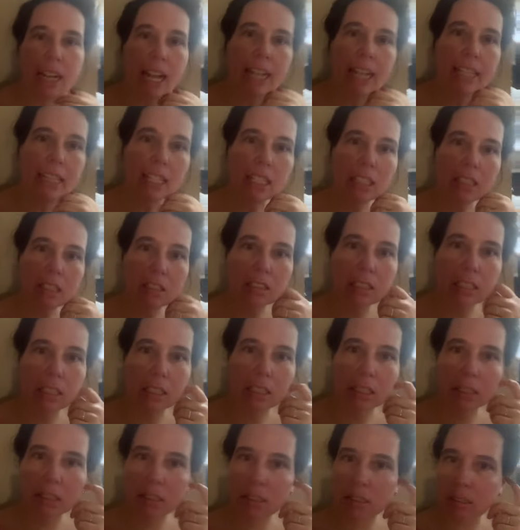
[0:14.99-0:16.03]
I think there's
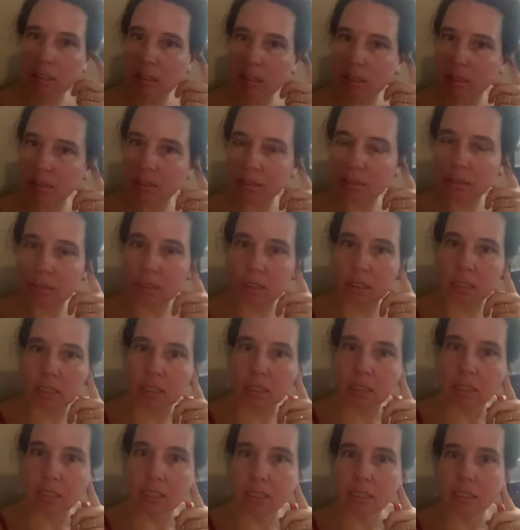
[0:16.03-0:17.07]
a
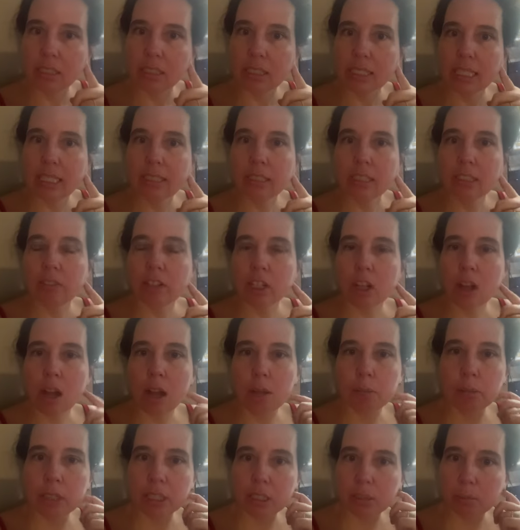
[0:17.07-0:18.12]
sense of
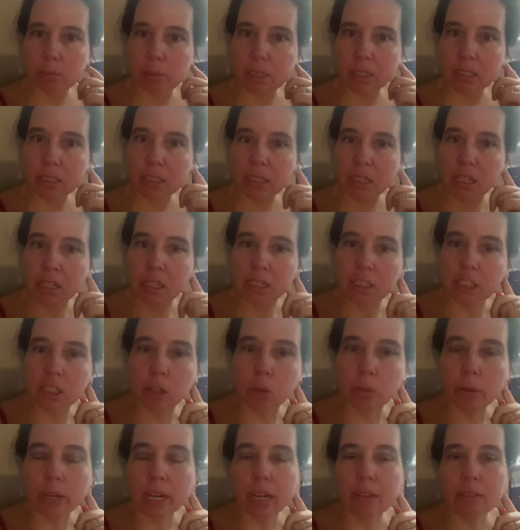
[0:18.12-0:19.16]
accomplishment. So
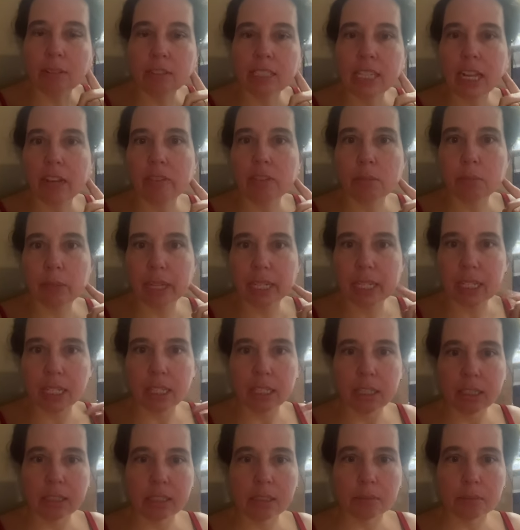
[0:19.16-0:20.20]
when I was having my
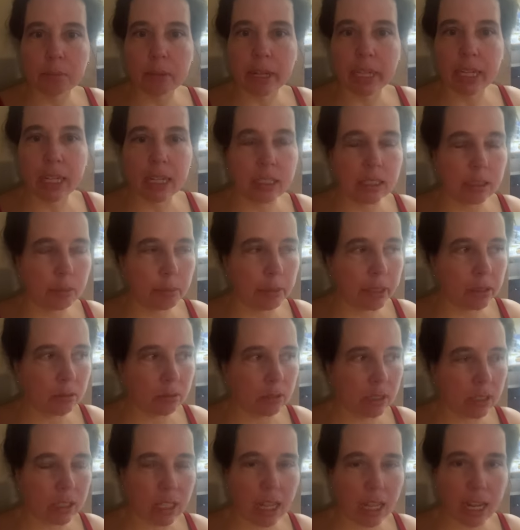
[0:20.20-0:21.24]
kids, my husband
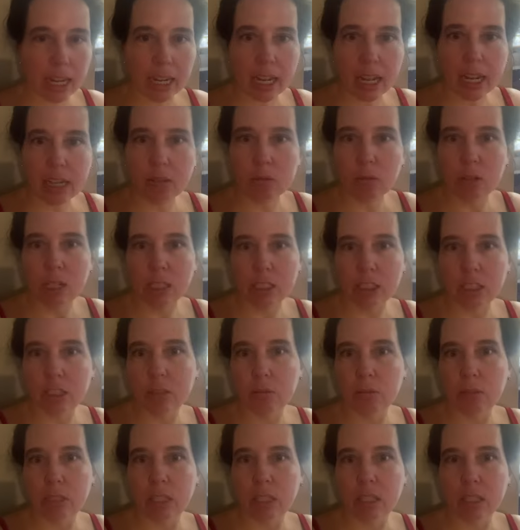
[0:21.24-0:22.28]
was like, I don't want you to
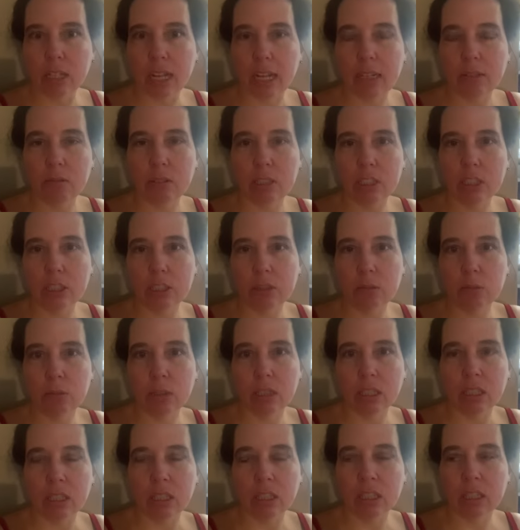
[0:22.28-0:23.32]
work. I don't want you to
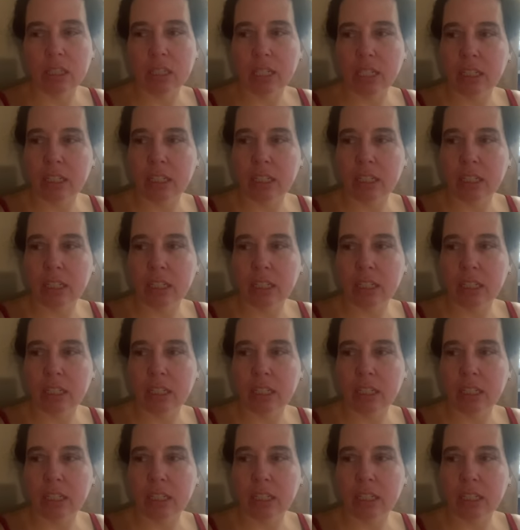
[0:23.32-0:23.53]
work.